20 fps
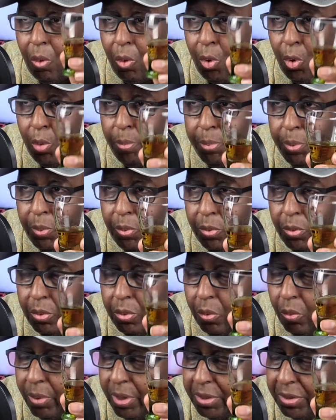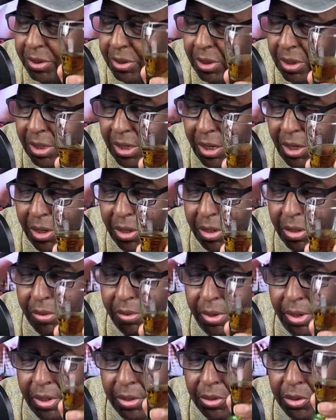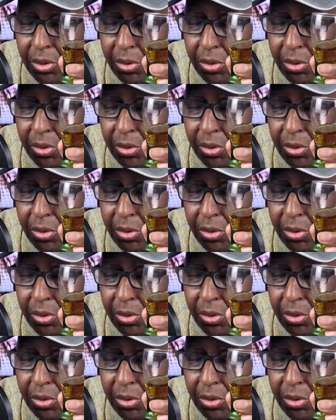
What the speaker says: Hope the rest of the year is